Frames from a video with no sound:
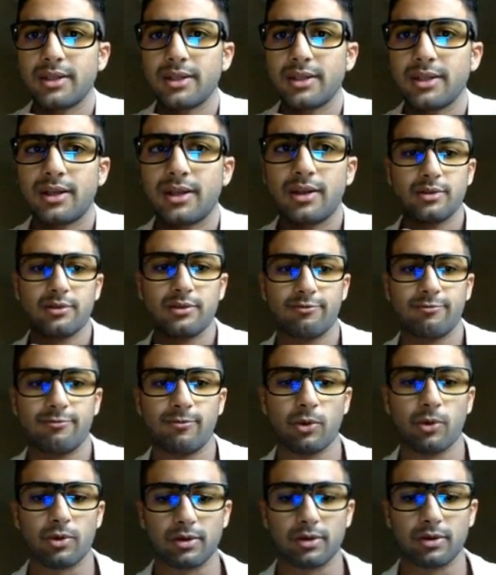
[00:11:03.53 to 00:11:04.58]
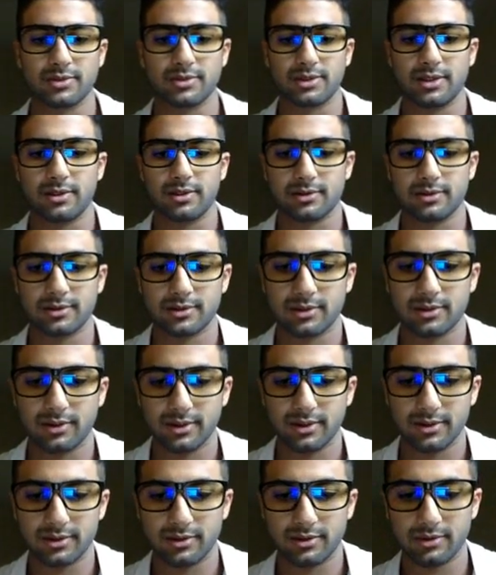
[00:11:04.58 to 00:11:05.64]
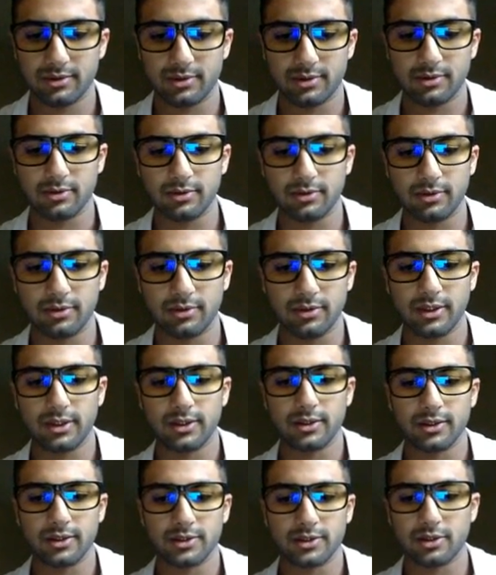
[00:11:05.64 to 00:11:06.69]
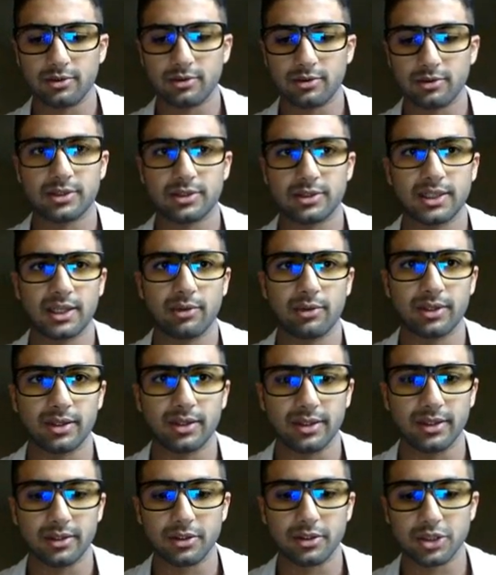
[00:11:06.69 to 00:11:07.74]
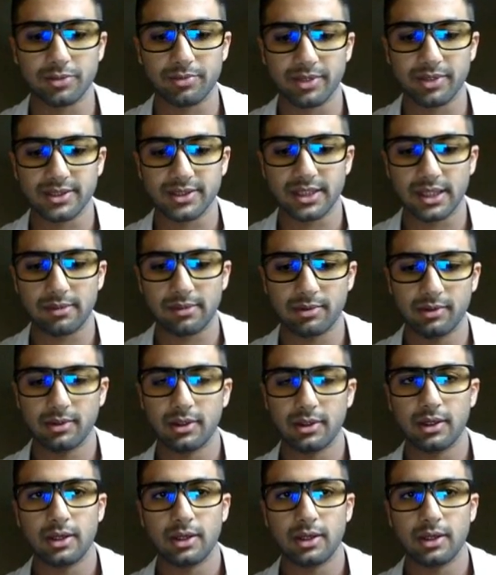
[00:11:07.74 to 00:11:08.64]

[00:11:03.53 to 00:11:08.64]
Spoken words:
Now let's go to forums here. So let's go to sticking with the leadership example.